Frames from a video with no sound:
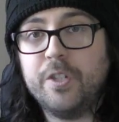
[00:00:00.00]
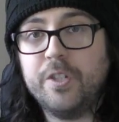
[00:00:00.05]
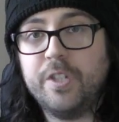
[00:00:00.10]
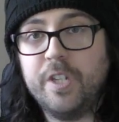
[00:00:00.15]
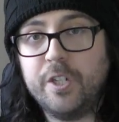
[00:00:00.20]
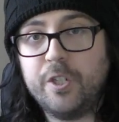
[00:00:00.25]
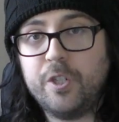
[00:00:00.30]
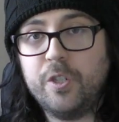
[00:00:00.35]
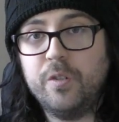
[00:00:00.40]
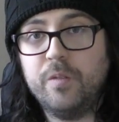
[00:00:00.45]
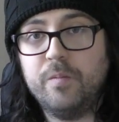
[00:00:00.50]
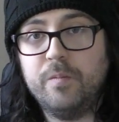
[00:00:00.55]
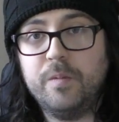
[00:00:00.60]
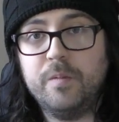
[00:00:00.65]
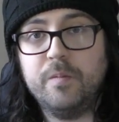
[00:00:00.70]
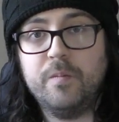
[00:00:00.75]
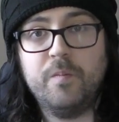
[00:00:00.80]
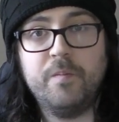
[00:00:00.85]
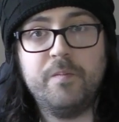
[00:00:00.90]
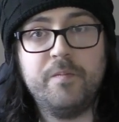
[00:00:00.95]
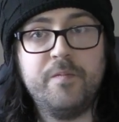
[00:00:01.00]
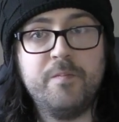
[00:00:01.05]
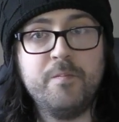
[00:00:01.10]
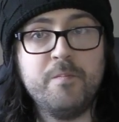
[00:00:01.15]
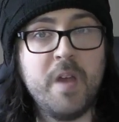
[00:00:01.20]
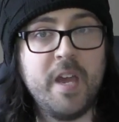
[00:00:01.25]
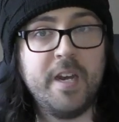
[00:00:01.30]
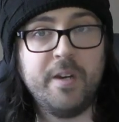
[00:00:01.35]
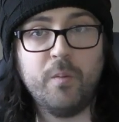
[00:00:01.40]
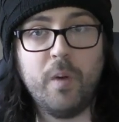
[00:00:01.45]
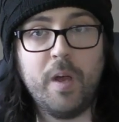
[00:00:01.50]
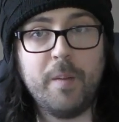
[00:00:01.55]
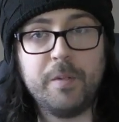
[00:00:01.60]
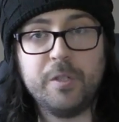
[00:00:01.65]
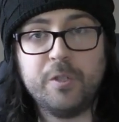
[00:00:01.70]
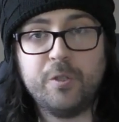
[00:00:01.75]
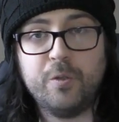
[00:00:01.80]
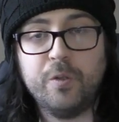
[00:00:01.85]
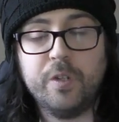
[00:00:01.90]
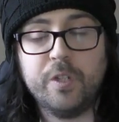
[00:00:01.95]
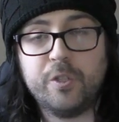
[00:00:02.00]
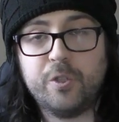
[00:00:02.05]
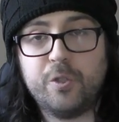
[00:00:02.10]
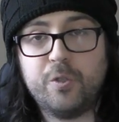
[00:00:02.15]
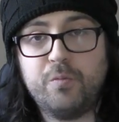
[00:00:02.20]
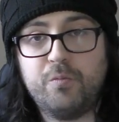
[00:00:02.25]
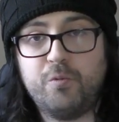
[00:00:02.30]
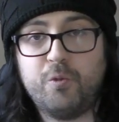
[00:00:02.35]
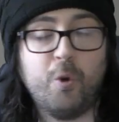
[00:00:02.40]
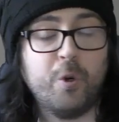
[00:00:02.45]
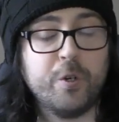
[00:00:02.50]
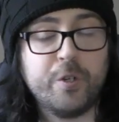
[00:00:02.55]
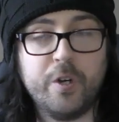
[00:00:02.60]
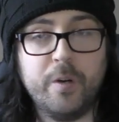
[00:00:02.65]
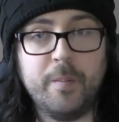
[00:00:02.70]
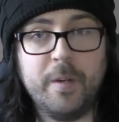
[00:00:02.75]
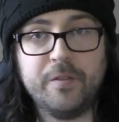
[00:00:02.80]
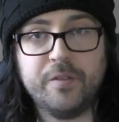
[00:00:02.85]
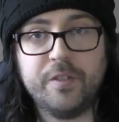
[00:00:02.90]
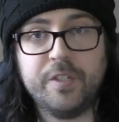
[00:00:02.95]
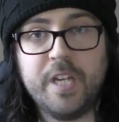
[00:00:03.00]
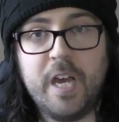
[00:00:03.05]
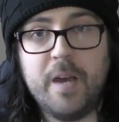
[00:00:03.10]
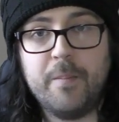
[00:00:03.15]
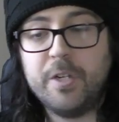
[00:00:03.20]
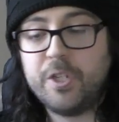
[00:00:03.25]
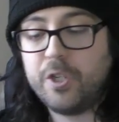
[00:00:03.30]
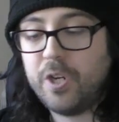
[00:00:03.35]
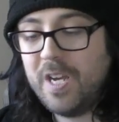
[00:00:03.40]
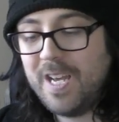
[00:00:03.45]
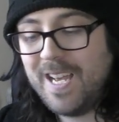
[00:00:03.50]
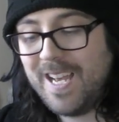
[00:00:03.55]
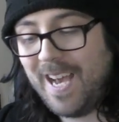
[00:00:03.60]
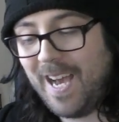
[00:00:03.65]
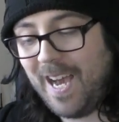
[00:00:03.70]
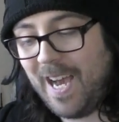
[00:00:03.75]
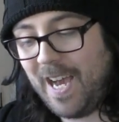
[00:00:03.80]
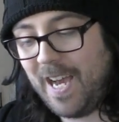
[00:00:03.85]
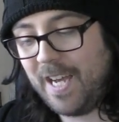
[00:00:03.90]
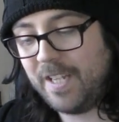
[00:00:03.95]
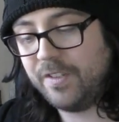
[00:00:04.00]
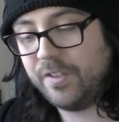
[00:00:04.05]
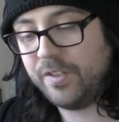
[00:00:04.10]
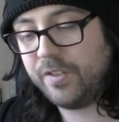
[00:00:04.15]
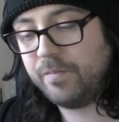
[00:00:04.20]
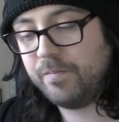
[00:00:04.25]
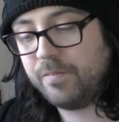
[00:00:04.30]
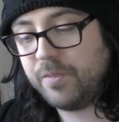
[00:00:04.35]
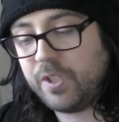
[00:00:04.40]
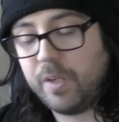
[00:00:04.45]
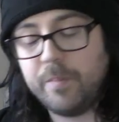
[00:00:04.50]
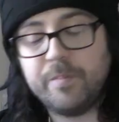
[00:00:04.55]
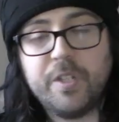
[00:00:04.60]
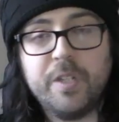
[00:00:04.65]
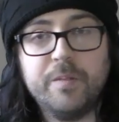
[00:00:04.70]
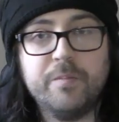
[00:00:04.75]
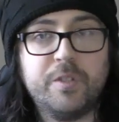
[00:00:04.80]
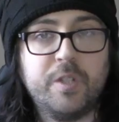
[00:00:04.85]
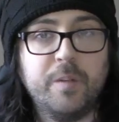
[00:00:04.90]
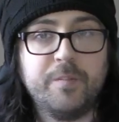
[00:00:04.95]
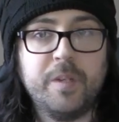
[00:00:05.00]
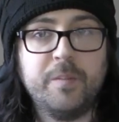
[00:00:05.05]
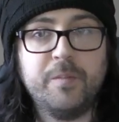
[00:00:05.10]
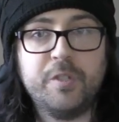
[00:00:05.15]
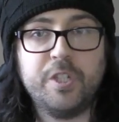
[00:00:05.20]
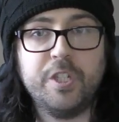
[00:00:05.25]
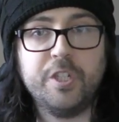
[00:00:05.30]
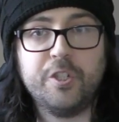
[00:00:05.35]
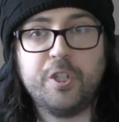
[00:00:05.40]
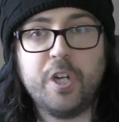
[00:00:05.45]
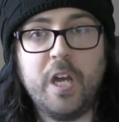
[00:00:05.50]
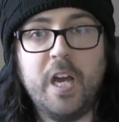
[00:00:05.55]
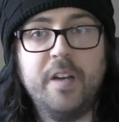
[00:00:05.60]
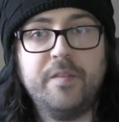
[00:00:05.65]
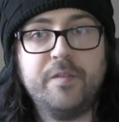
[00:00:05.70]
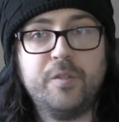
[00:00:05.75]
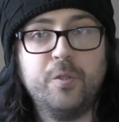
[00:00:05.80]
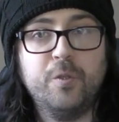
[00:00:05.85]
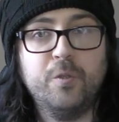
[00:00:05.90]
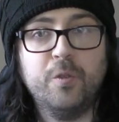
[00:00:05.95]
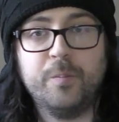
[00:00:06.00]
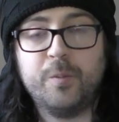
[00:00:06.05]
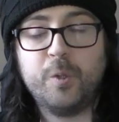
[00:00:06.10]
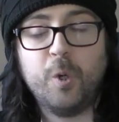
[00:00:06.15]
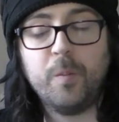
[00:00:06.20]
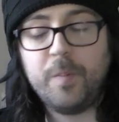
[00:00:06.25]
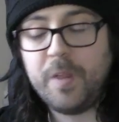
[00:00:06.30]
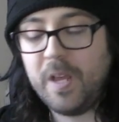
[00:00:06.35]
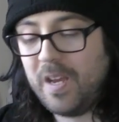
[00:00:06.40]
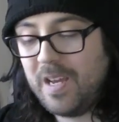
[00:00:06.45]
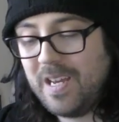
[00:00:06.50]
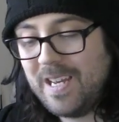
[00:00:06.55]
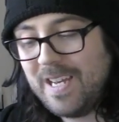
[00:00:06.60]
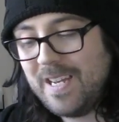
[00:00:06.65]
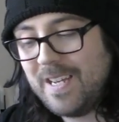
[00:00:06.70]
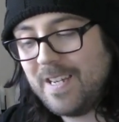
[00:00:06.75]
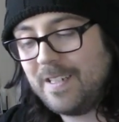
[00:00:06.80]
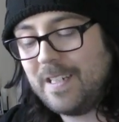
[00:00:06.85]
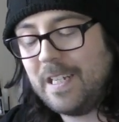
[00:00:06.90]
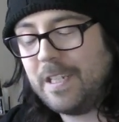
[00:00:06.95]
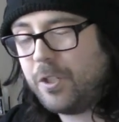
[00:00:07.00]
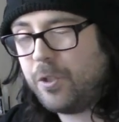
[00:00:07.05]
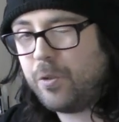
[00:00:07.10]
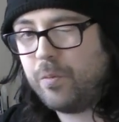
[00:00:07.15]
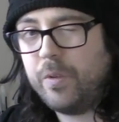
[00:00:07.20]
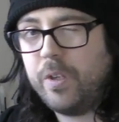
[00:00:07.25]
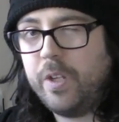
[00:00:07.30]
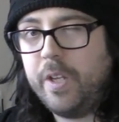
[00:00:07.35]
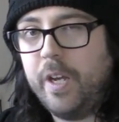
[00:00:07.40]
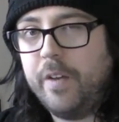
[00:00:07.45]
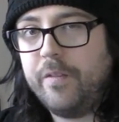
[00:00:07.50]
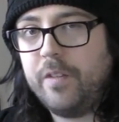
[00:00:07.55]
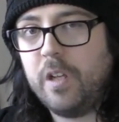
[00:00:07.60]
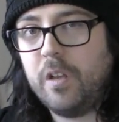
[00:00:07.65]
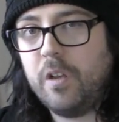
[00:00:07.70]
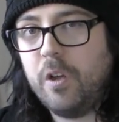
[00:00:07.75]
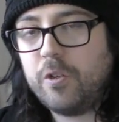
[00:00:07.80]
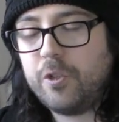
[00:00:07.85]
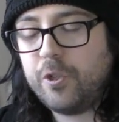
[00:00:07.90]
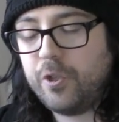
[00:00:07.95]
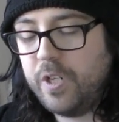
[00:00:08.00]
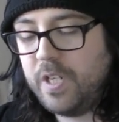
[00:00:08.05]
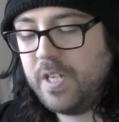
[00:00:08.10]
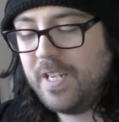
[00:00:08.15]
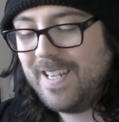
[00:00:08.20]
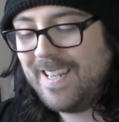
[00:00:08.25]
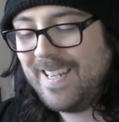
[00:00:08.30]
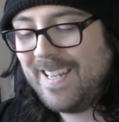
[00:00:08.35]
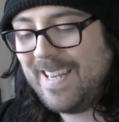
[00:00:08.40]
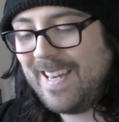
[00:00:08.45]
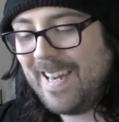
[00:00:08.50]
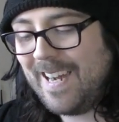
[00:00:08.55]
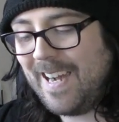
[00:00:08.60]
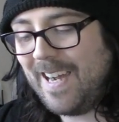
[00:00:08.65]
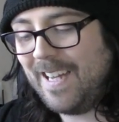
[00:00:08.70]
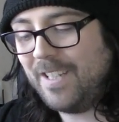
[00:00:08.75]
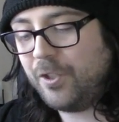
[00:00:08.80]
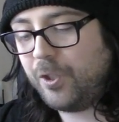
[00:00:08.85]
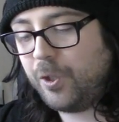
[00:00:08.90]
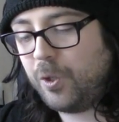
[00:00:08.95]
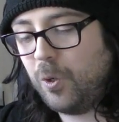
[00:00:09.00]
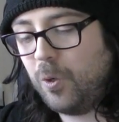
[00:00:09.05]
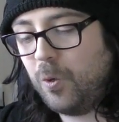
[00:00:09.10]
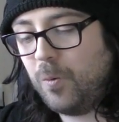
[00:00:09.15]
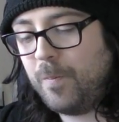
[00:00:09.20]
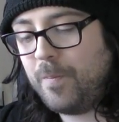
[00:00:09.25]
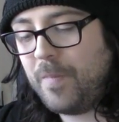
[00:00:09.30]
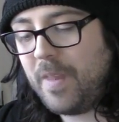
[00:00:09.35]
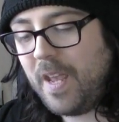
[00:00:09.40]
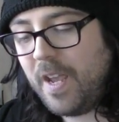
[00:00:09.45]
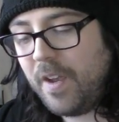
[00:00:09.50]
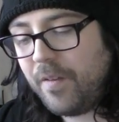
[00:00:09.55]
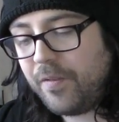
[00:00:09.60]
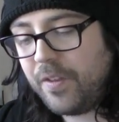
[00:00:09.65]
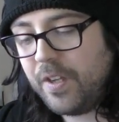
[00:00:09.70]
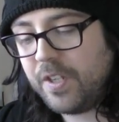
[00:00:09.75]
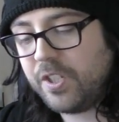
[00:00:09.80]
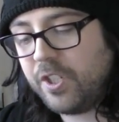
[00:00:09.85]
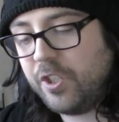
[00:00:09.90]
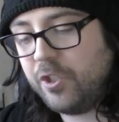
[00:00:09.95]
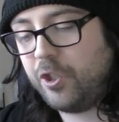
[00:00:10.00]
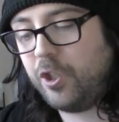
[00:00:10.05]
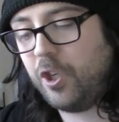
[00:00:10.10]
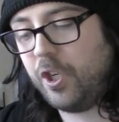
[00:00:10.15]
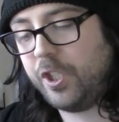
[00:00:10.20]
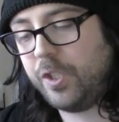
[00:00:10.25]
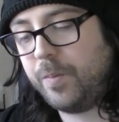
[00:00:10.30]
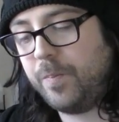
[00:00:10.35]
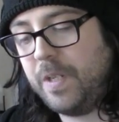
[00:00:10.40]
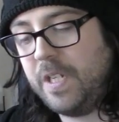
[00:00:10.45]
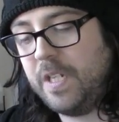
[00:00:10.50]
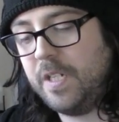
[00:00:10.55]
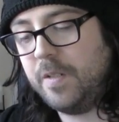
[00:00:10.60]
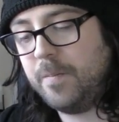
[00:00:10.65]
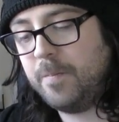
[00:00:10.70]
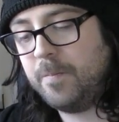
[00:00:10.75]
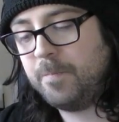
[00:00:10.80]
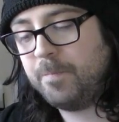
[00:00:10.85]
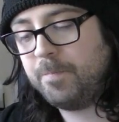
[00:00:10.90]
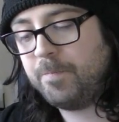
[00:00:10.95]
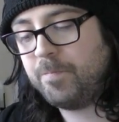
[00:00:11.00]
edition. Many weapons do extraordinary amounts of damage, and sometimes you take chaff to absorb that. Knights don't really have that luxury, And so if this had just been,